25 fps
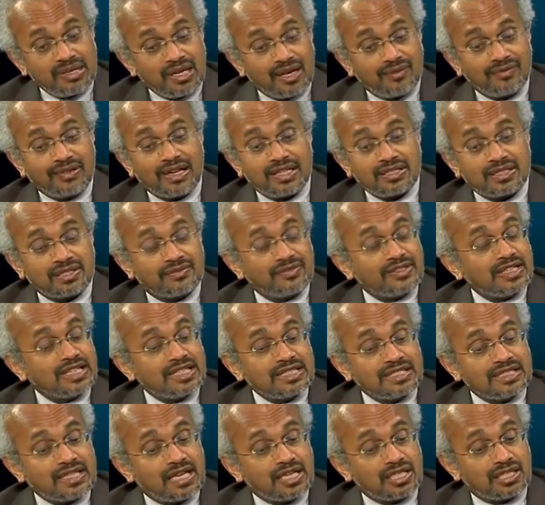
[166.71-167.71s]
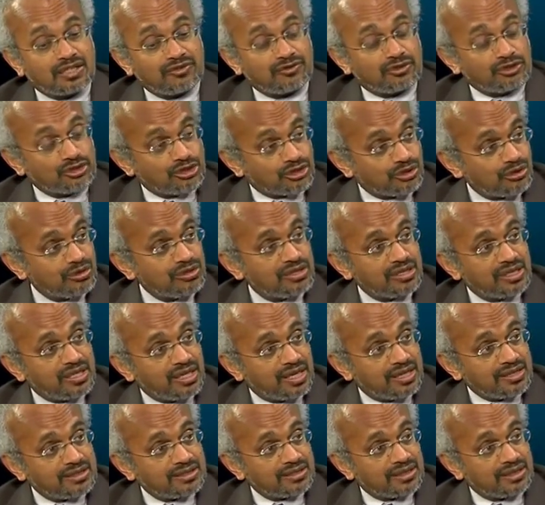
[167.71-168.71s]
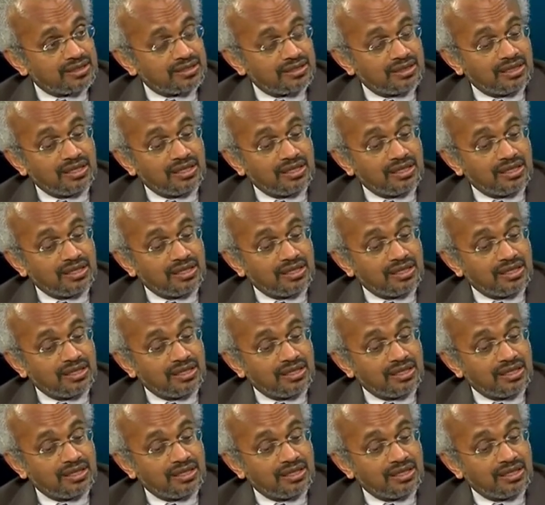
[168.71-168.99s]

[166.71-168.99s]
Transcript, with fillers: have less of an incentive to scrutinize it.